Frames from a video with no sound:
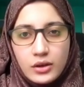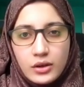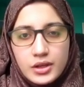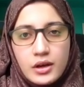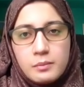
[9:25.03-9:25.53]

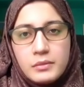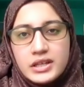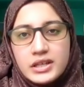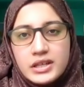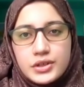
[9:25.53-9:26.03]
note.
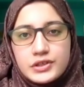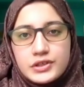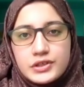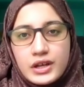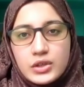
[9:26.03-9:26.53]
Many users
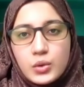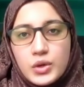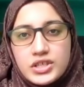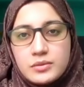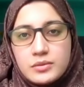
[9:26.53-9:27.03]
forget
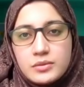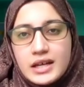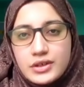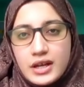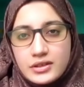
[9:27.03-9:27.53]
which email
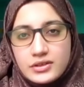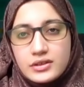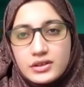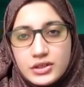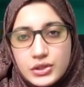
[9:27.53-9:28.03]
address
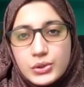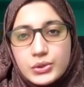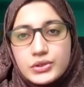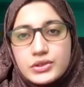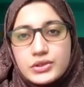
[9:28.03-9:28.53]
they
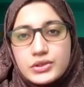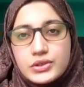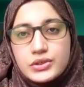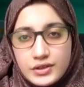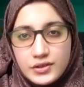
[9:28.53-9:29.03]
used
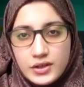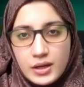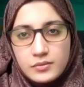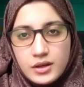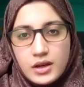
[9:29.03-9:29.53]
the first
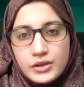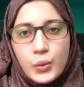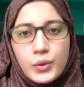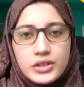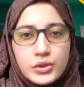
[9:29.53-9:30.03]
time.
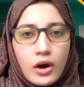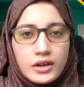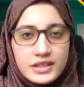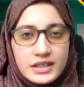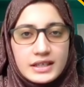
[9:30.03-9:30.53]
So when you
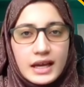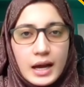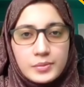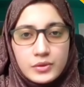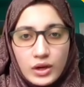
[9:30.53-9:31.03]
are setting
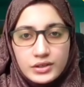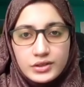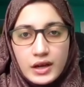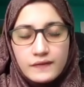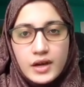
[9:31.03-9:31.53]
up
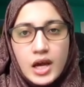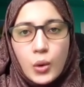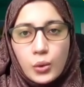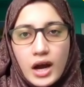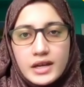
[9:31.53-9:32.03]
OneDrive,
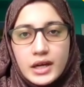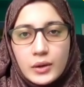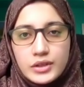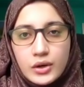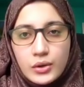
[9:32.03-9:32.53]
write
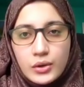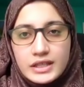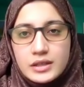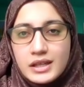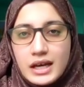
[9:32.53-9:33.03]
down the
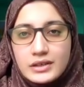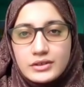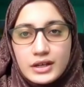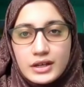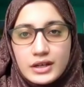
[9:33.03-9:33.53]
correct email
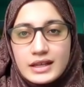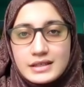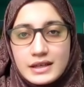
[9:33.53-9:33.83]
address in a